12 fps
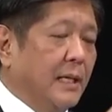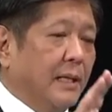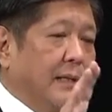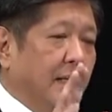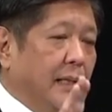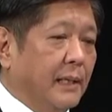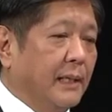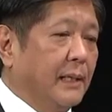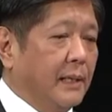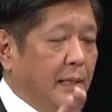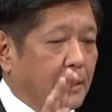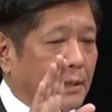
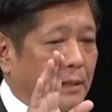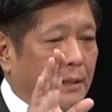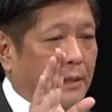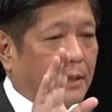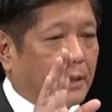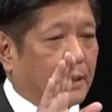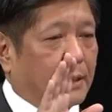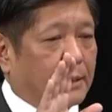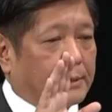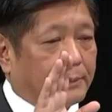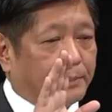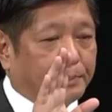the,
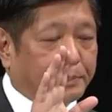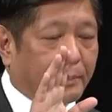um,